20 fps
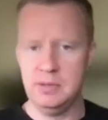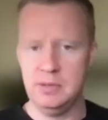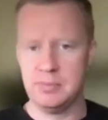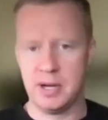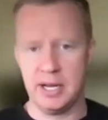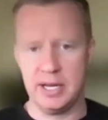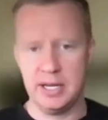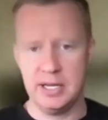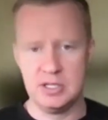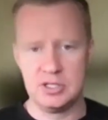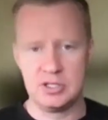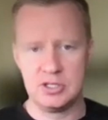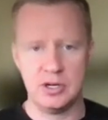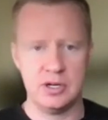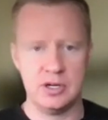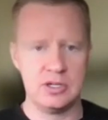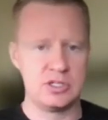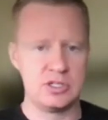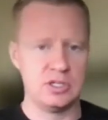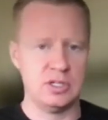my
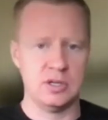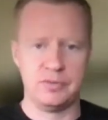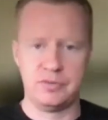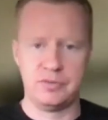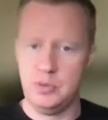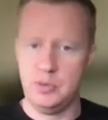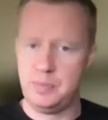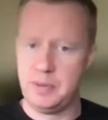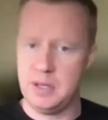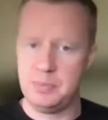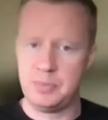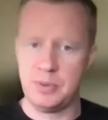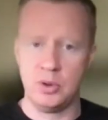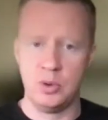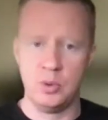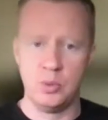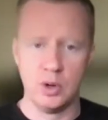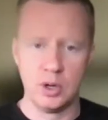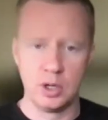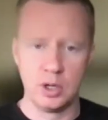interns, the few people who
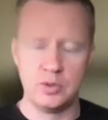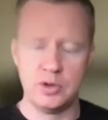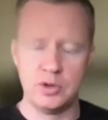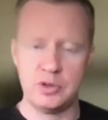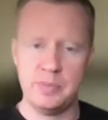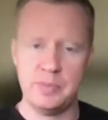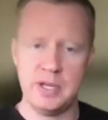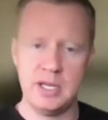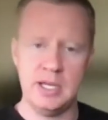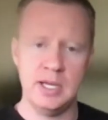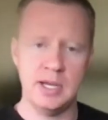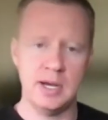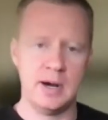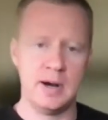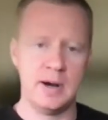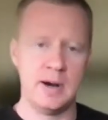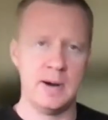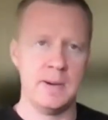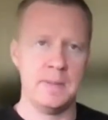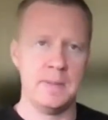work with me,
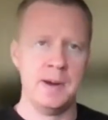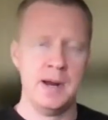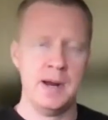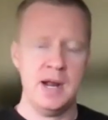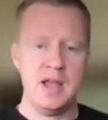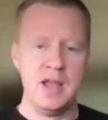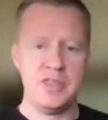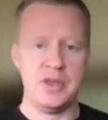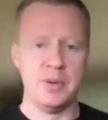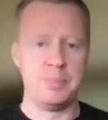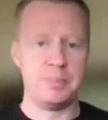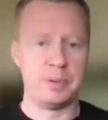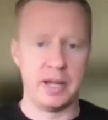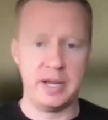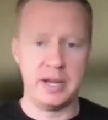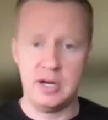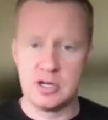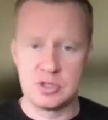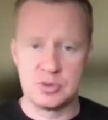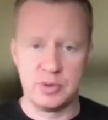the
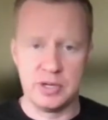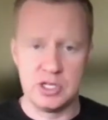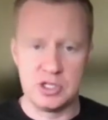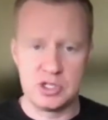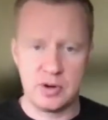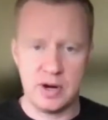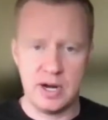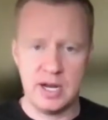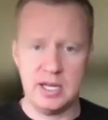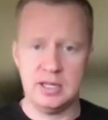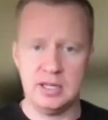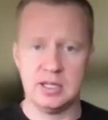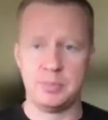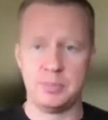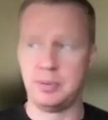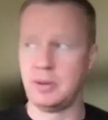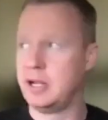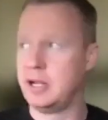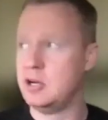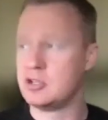players we train, the
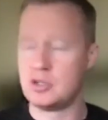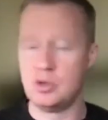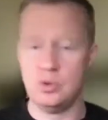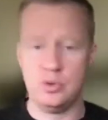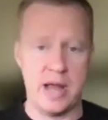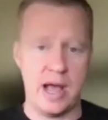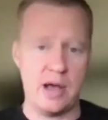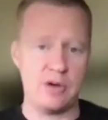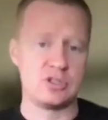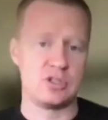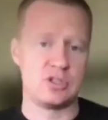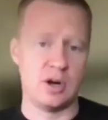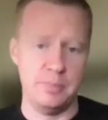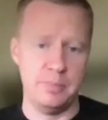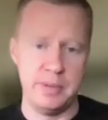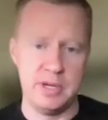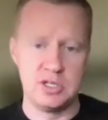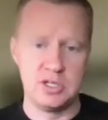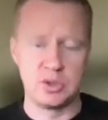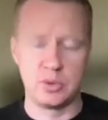players who now start
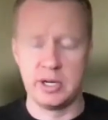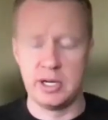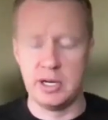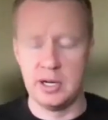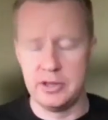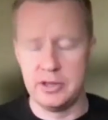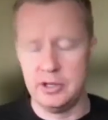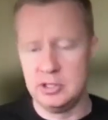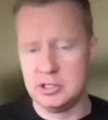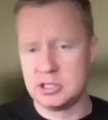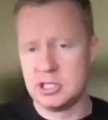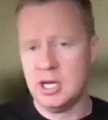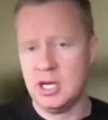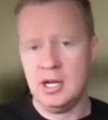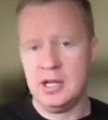mentoring others.